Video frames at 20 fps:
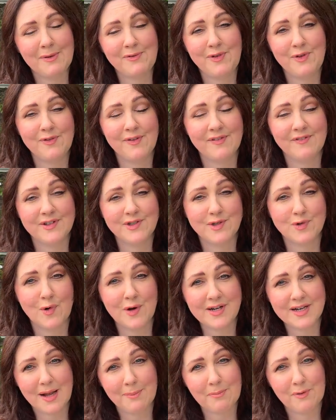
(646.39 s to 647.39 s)
If you've ever
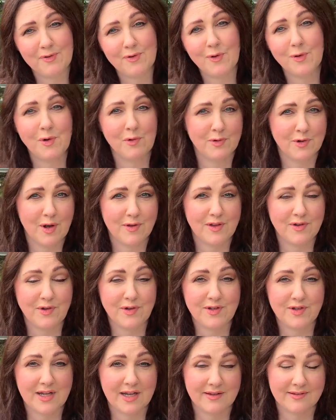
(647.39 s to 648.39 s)
joined up before, you'll know that
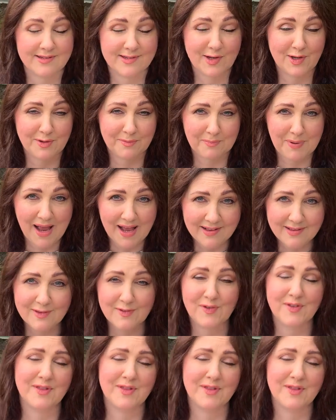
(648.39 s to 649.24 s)
you'd get certain patterns for